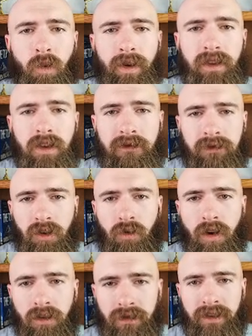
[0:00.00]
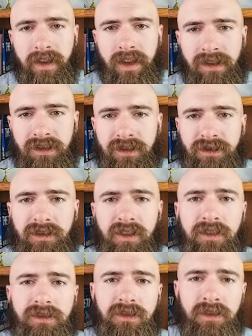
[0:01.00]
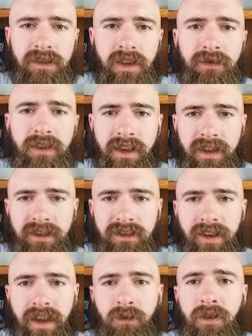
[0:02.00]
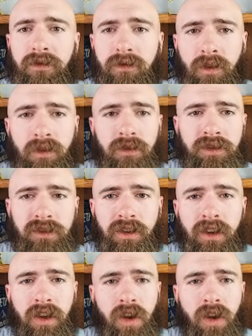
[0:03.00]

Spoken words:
We look for qualifications, certificates, and referrals